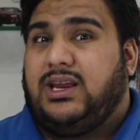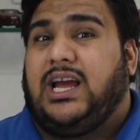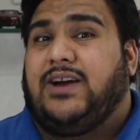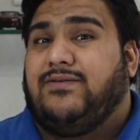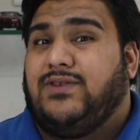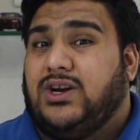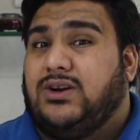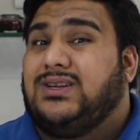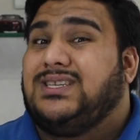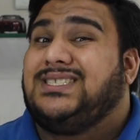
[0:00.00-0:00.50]
I've
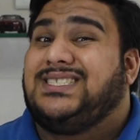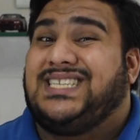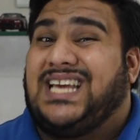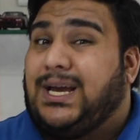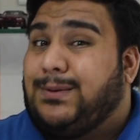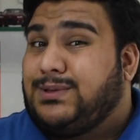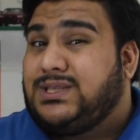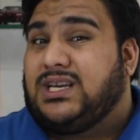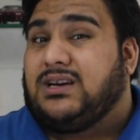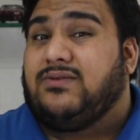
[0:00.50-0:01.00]
noticed
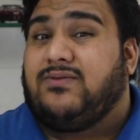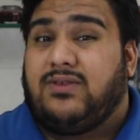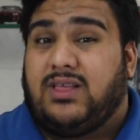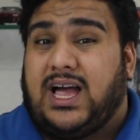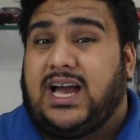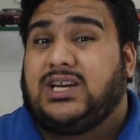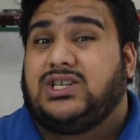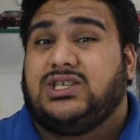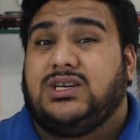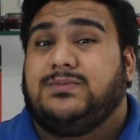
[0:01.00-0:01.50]
Samsung
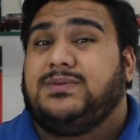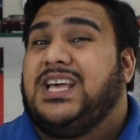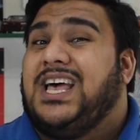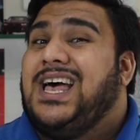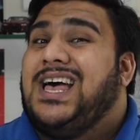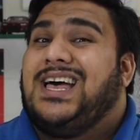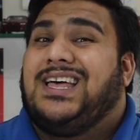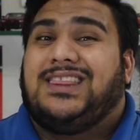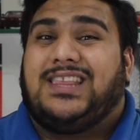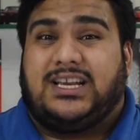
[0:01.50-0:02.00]
flagships,
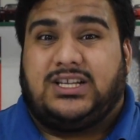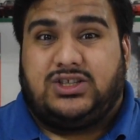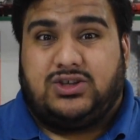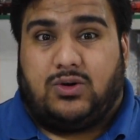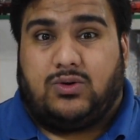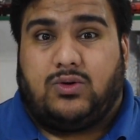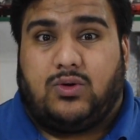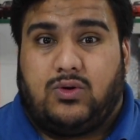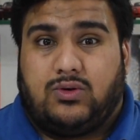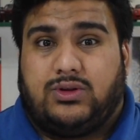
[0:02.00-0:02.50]
that
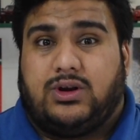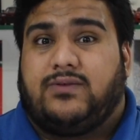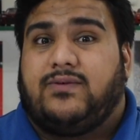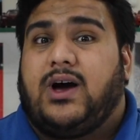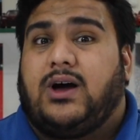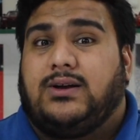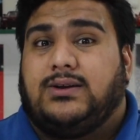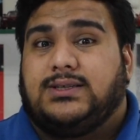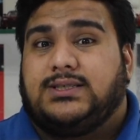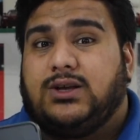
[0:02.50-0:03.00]
don't hold their value.